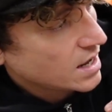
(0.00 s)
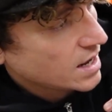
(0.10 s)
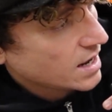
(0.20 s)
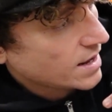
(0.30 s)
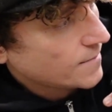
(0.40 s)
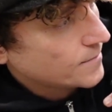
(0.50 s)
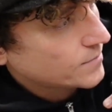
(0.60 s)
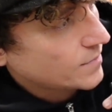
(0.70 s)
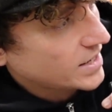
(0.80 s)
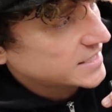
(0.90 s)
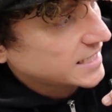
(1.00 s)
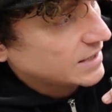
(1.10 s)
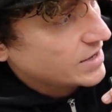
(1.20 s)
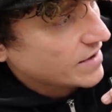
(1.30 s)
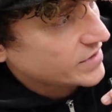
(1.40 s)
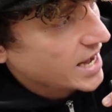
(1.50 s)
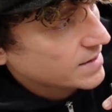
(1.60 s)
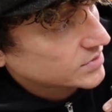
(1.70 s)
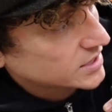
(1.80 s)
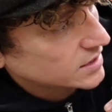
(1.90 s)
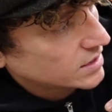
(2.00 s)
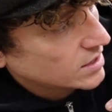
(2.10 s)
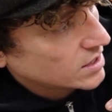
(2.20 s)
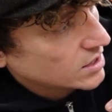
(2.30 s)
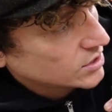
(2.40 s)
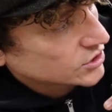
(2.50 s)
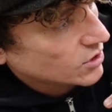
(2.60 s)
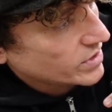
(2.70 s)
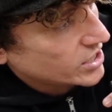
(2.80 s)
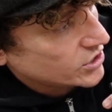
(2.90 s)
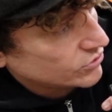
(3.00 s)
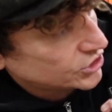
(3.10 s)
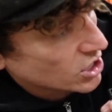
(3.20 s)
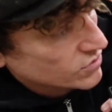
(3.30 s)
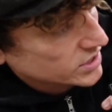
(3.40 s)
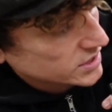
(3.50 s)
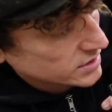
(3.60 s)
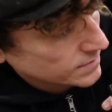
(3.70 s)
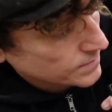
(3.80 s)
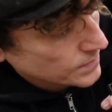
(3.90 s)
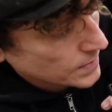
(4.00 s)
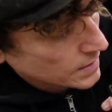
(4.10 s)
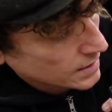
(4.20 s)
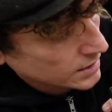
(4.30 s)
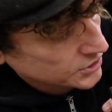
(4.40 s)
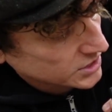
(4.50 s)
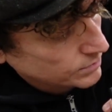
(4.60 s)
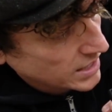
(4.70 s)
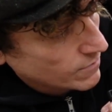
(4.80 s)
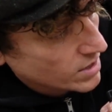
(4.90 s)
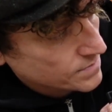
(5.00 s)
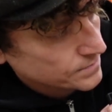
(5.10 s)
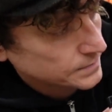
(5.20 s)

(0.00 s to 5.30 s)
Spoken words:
But basically, we have games, so we can do jokes. Let's just play one.